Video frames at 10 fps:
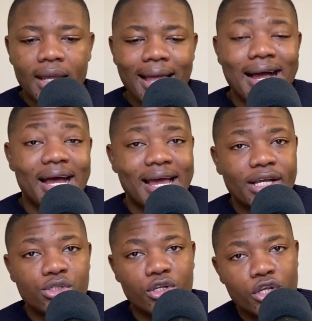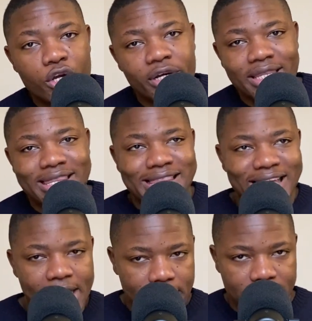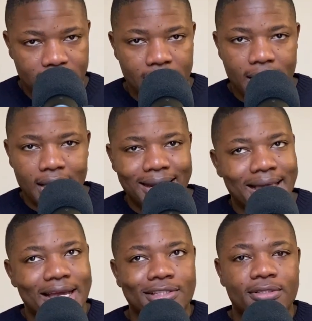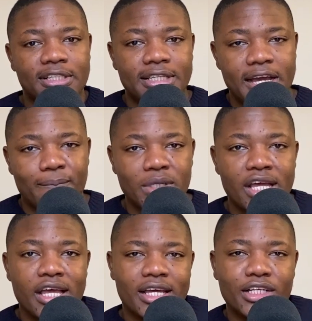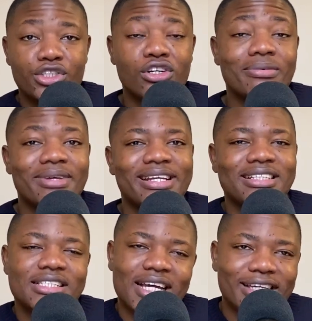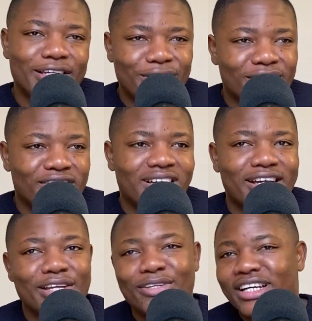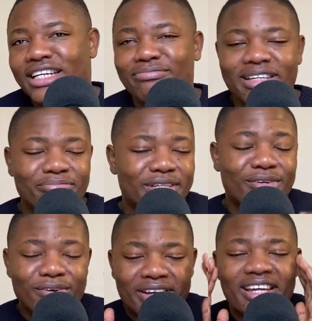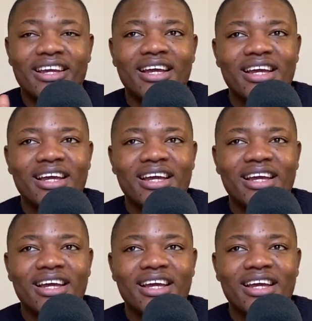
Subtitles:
I had to learn that and I had to adapt. And it took me an entire year. And you guys might be going,